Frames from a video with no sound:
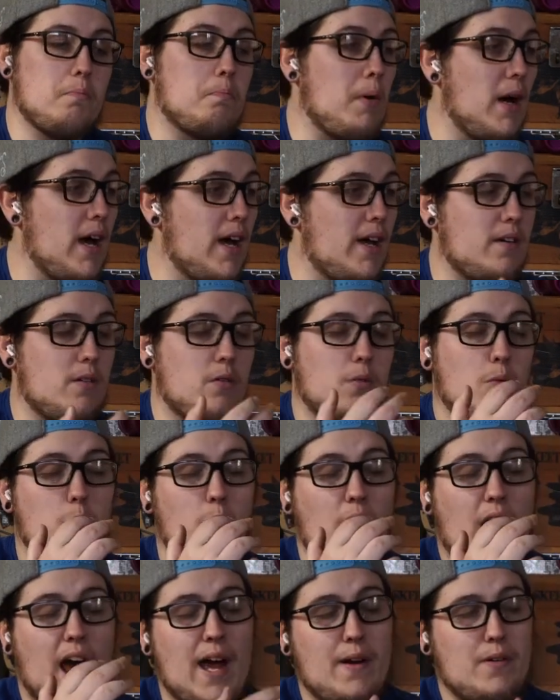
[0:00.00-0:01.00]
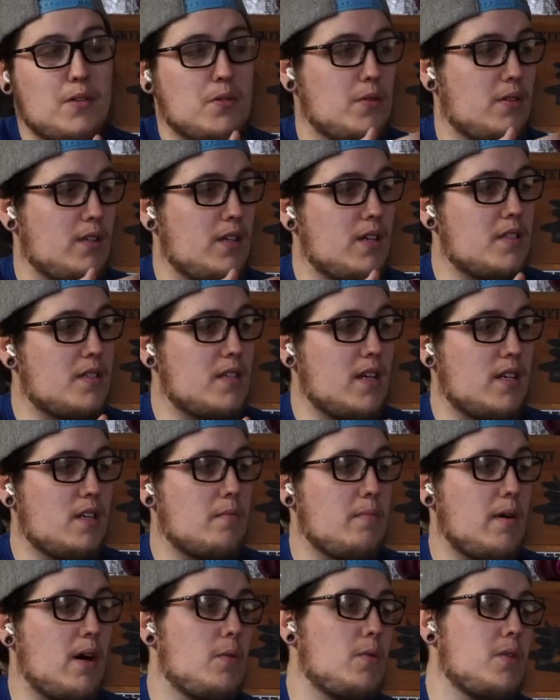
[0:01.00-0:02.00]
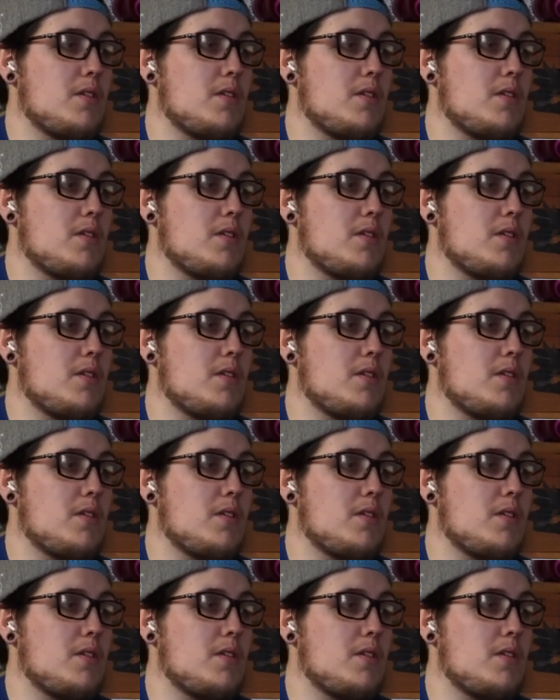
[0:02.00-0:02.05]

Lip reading: but what I was really excited about